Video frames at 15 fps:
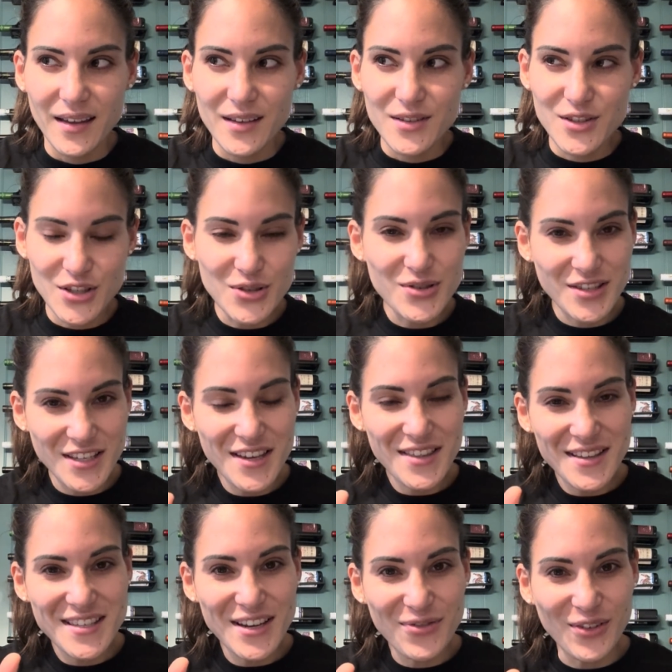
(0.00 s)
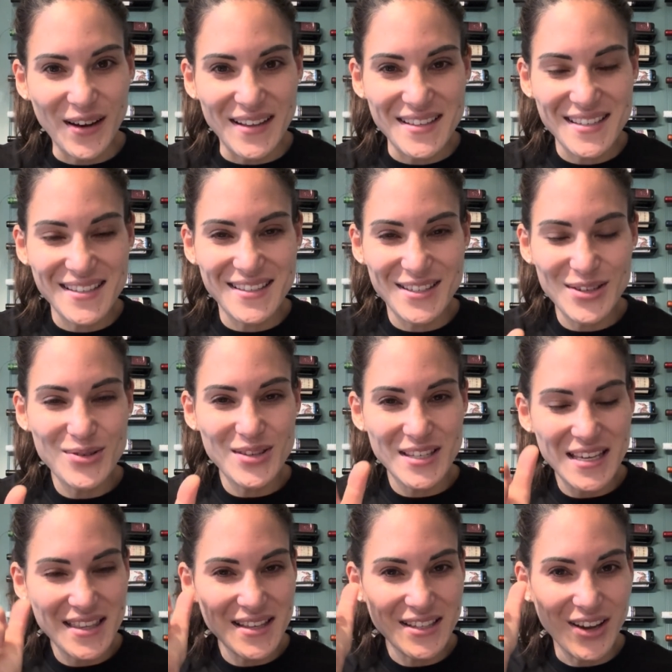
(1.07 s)
Do you see the difference? Do you
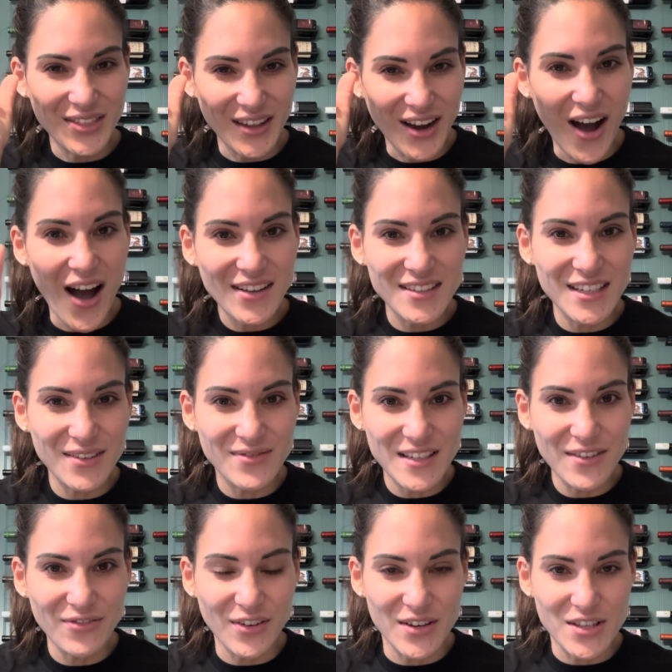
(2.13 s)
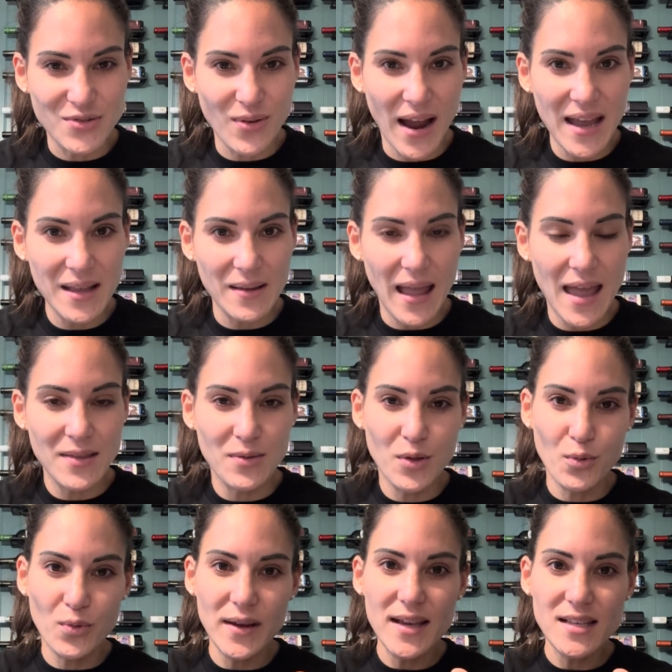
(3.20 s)
see the cognitive difference, right? And the
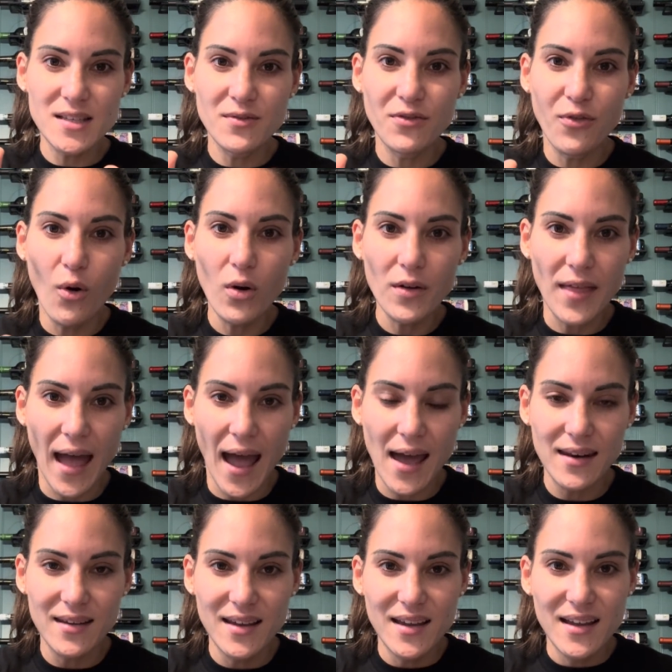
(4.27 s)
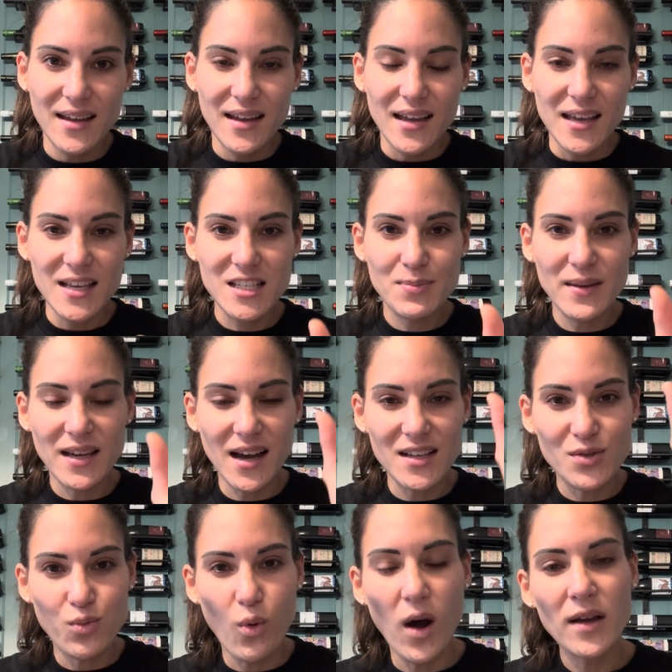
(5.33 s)
reason for that is
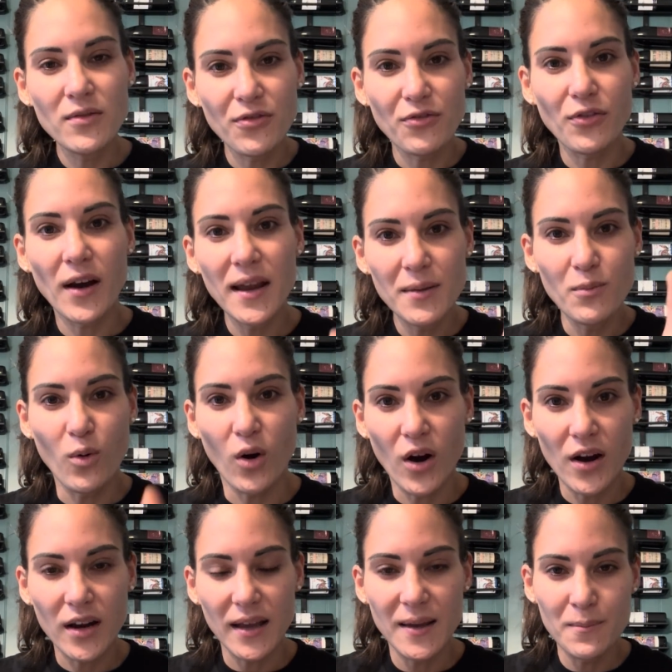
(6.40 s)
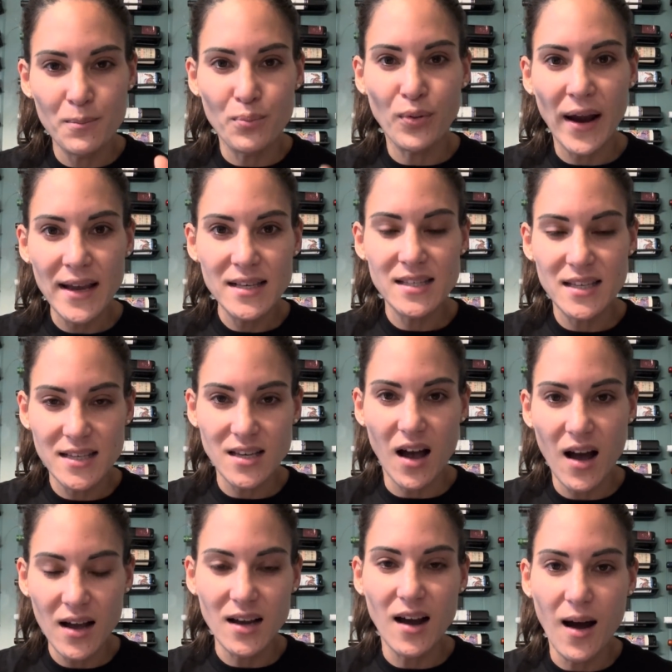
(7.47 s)
because one framework embraces
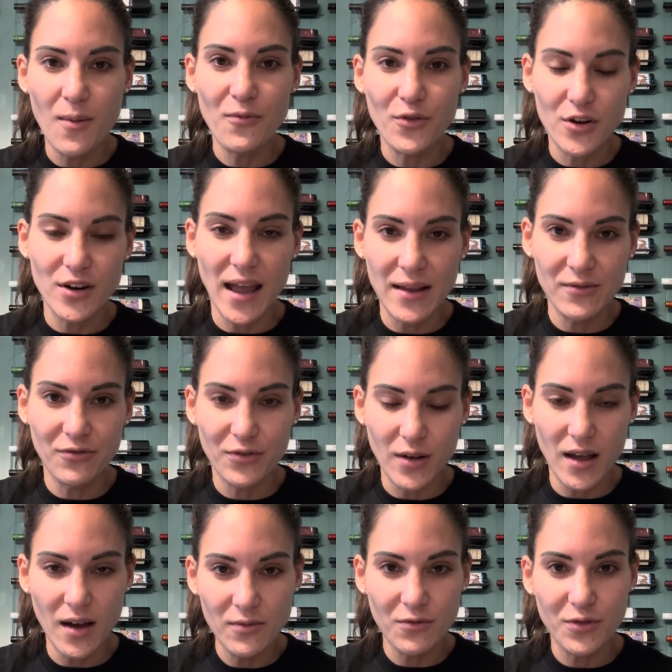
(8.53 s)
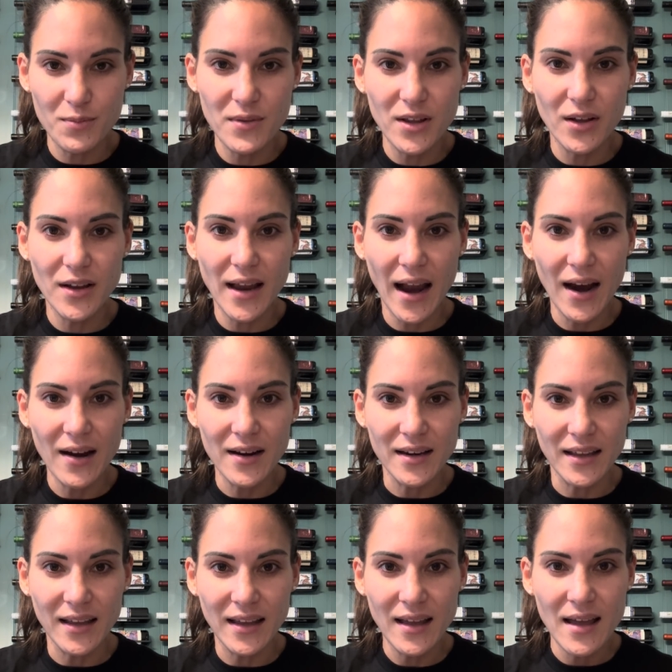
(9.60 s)
uncomfort and
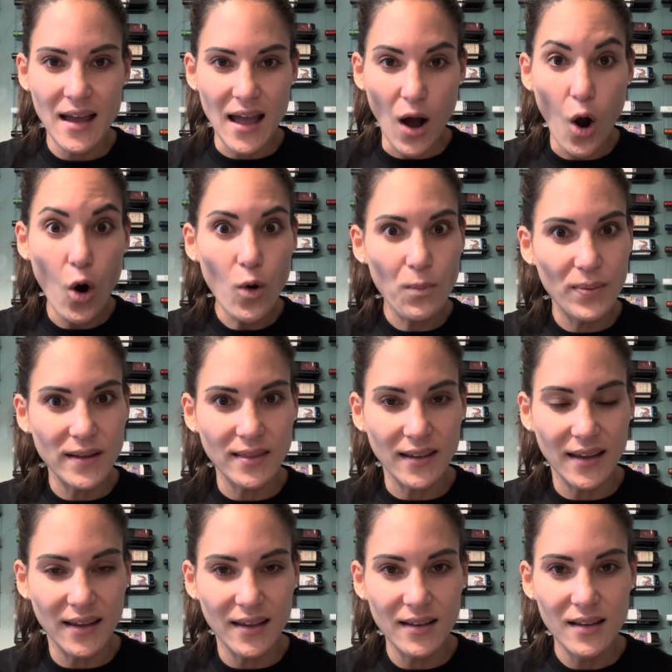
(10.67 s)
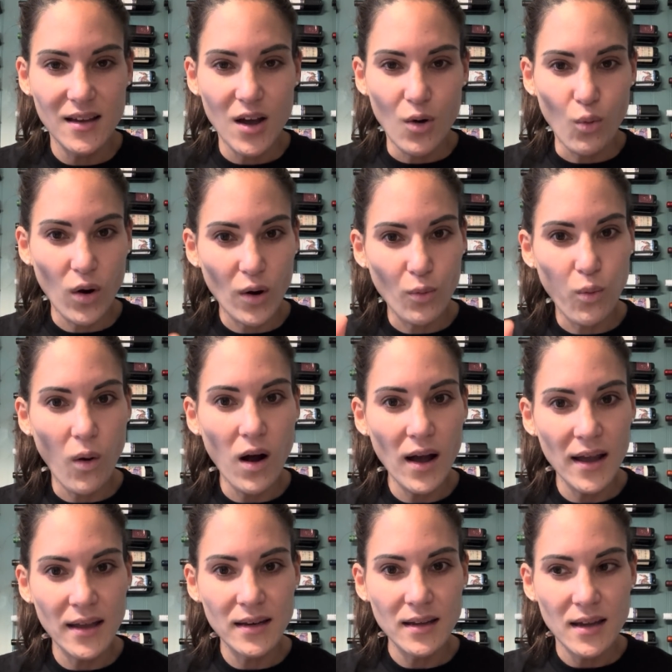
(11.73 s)
unfamiliarity openly, where
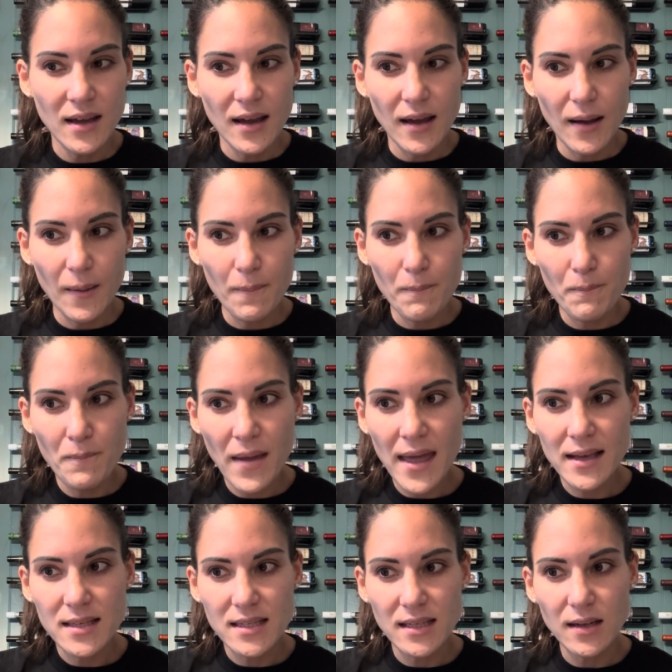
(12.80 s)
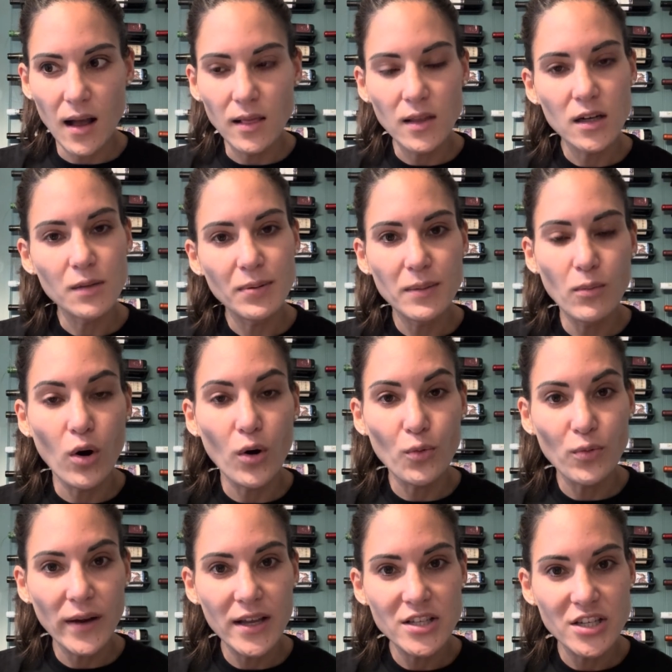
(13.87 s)
one makes it a little bit
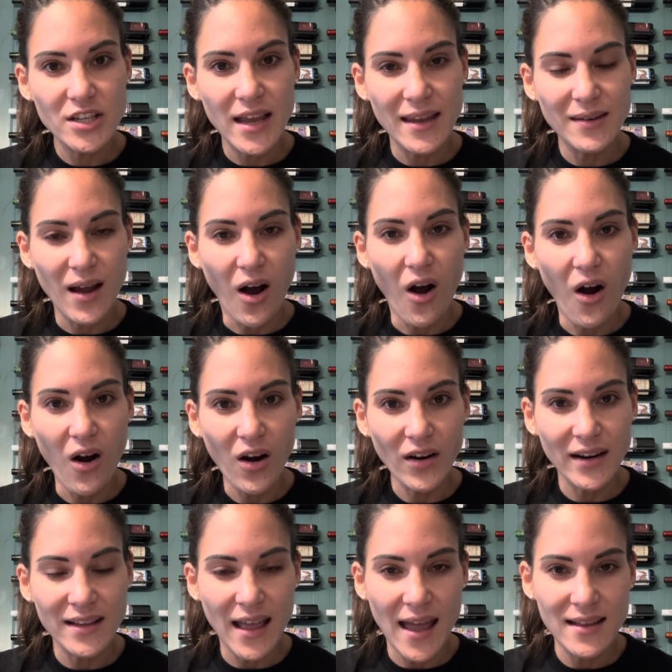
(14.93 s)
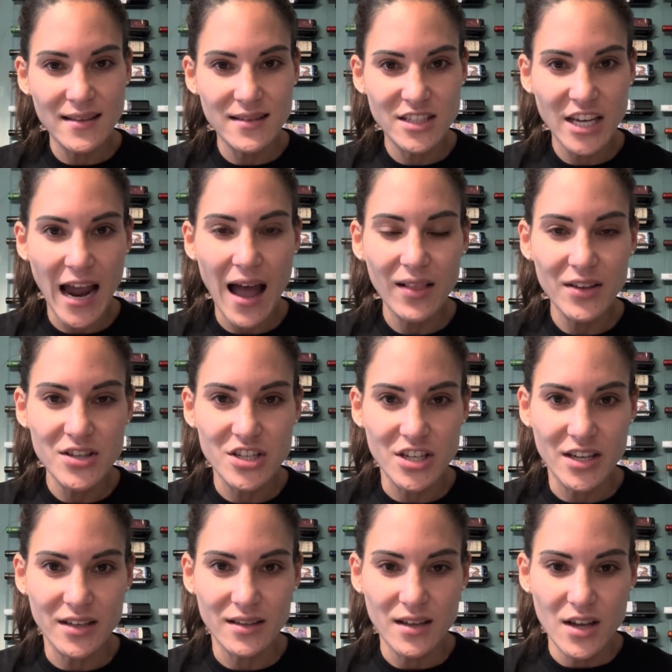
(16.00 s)
rigid and hard and
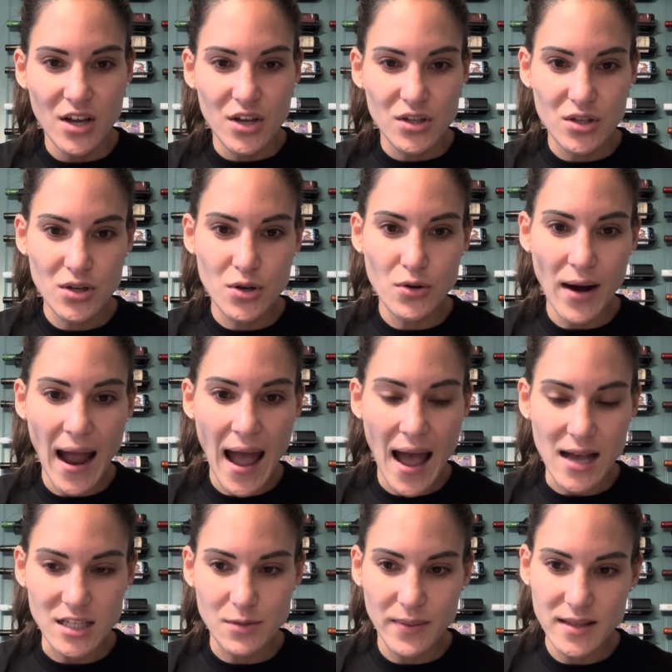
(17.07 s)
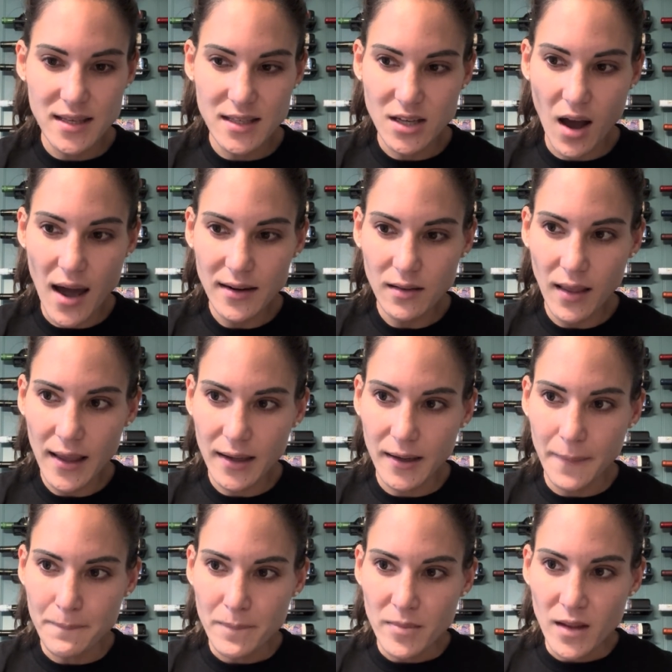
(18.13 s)
challenging to grasp. It's kind of
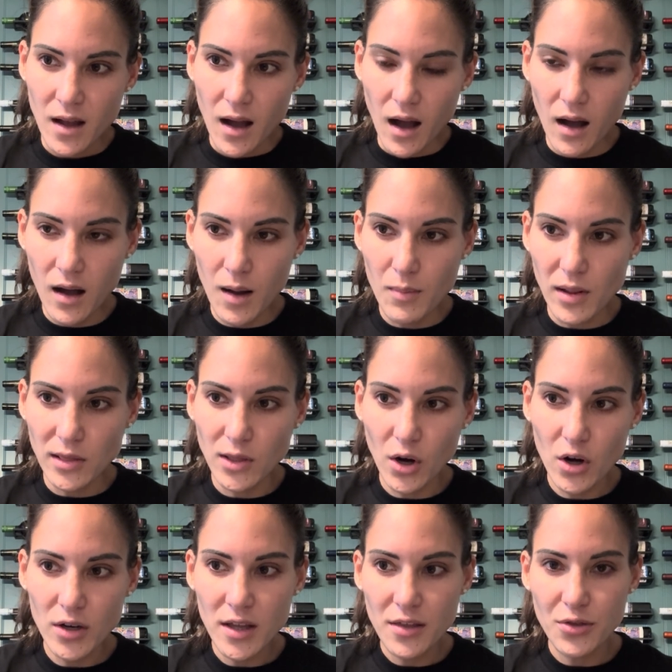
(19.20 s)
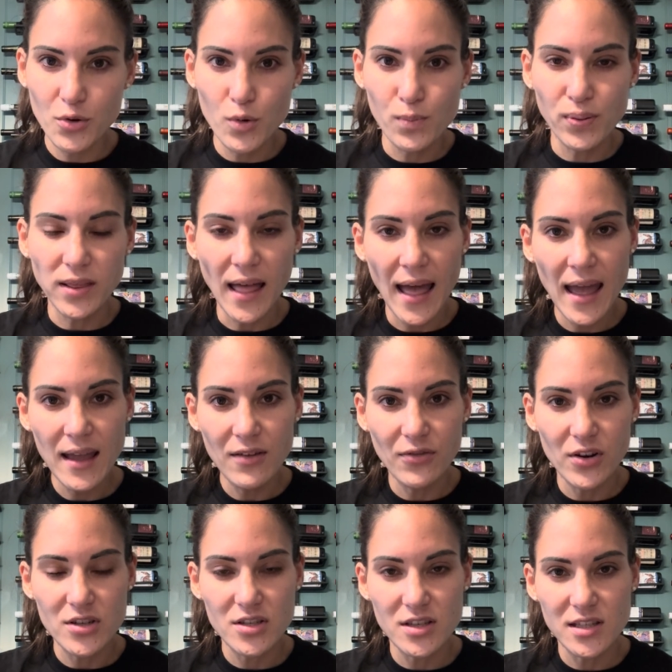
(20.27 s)
like learning through play
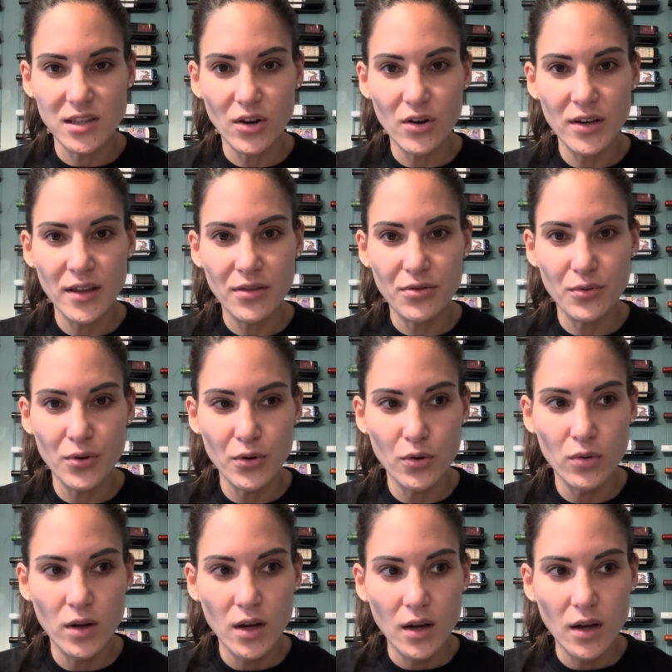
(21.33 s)
versus learning through